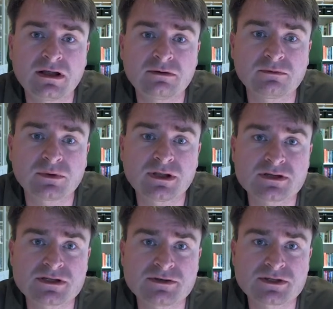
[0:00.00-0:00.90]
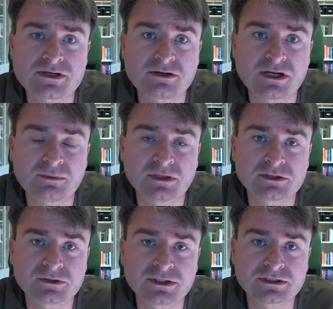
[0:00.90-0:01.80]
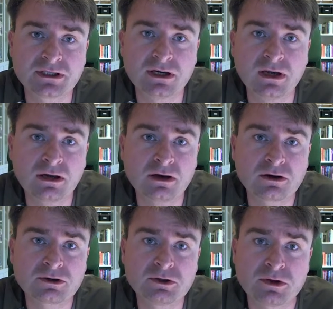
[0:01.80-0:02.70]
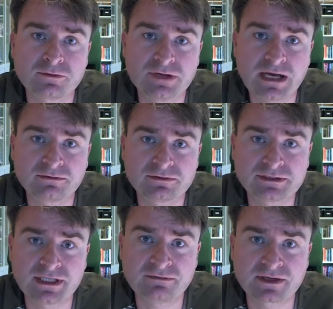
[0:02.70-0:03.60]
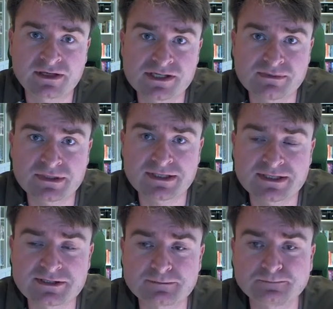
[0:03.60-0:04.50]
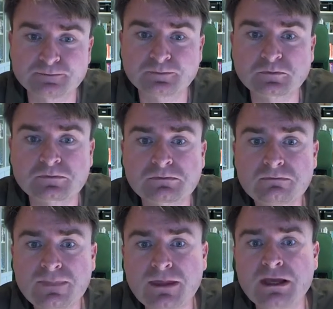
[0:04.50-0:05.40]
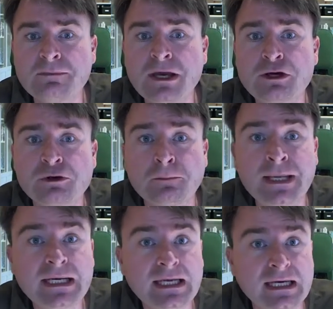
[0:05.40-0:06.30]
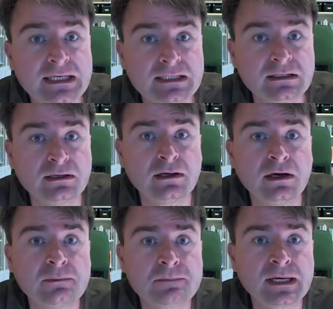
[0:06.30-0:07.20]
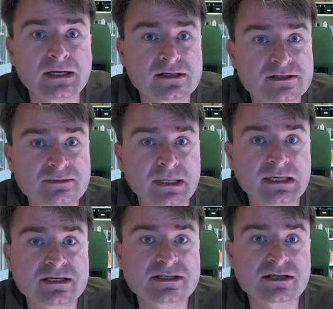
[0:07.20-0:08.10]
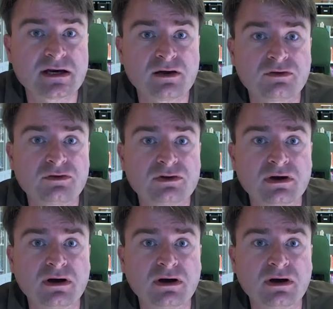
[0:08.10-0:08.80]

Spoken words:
within the Social Security Administration, or who have significant disabilities. You may hear Medicaid being discussed